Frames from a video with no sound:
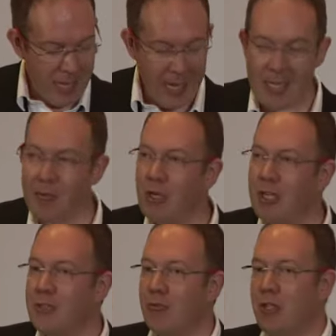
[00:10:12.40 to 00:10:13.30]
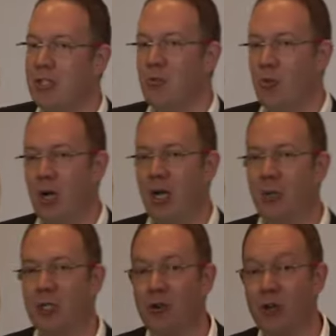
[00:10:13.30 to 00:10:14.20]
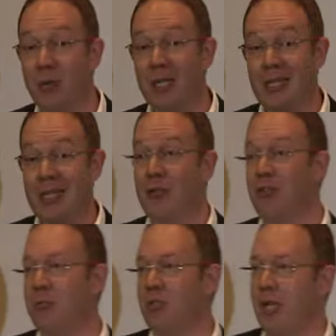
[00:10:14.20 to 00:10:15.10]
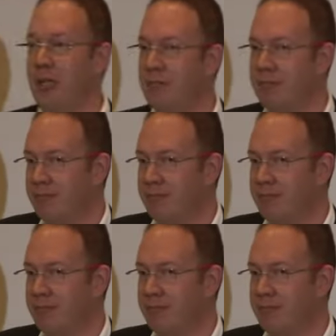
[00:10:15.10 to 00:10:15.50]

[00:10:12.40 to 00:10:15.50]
And that really is the reason why we are talking about leadership today.